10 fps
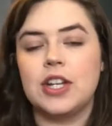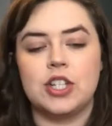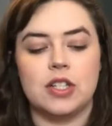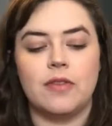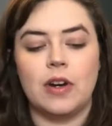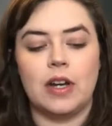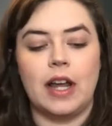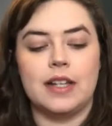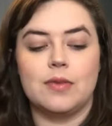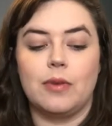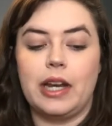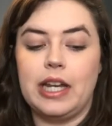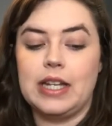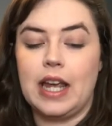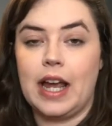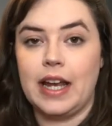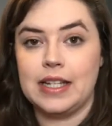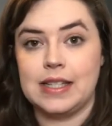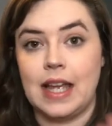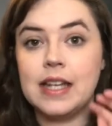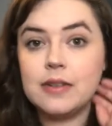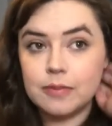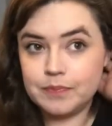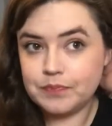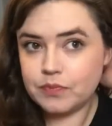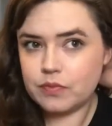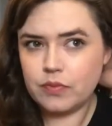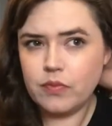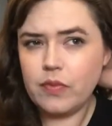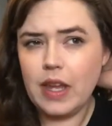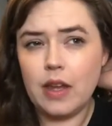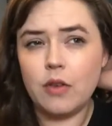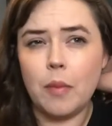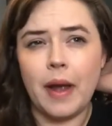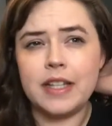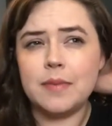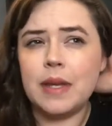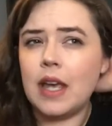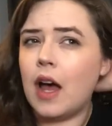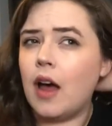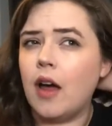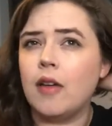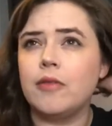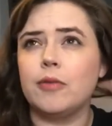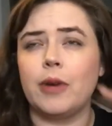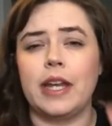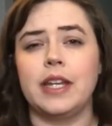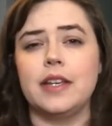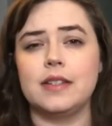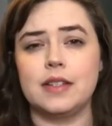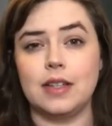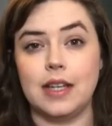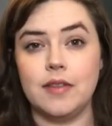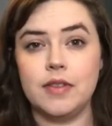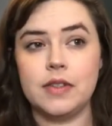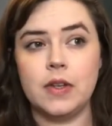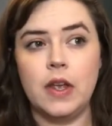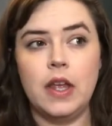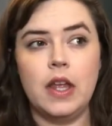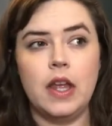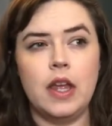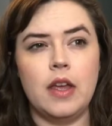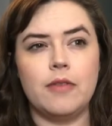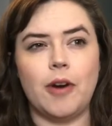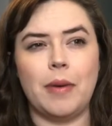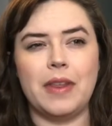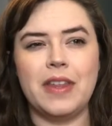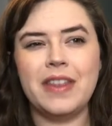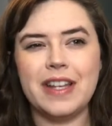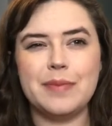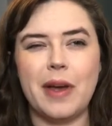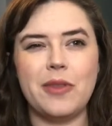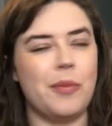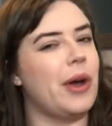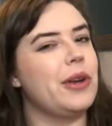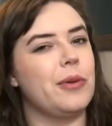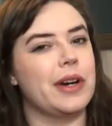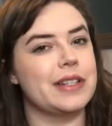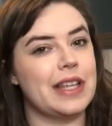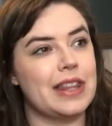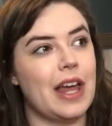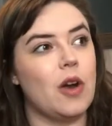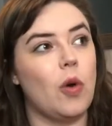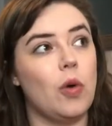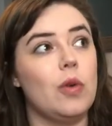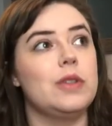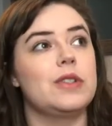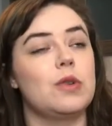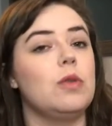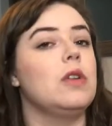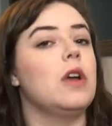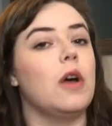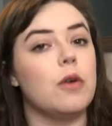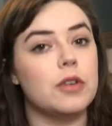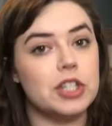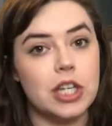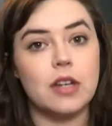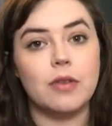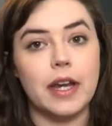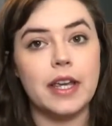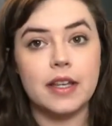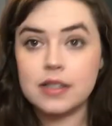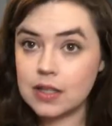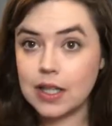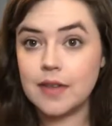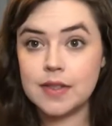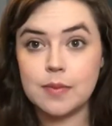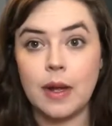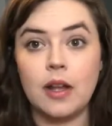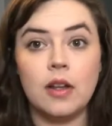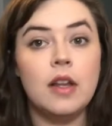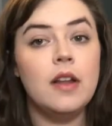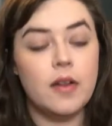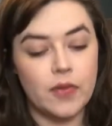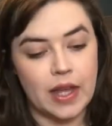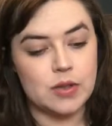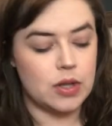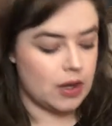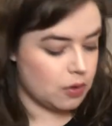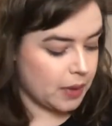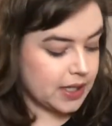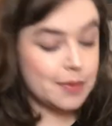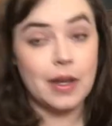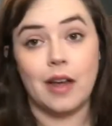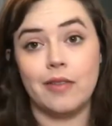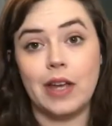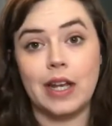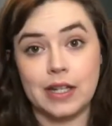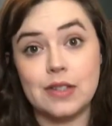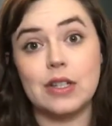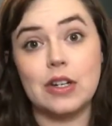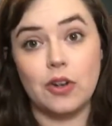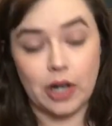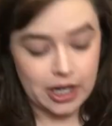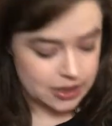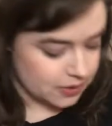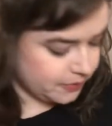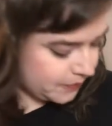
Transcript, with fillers: It's just a very nice rainy day kind of scent. It reminds me of Rain-Kissed Leaves from, I think that's Bath & Body Works, like that old school OG Rain-Kissed Leaves smell. That's what that reminds me of, and it's great.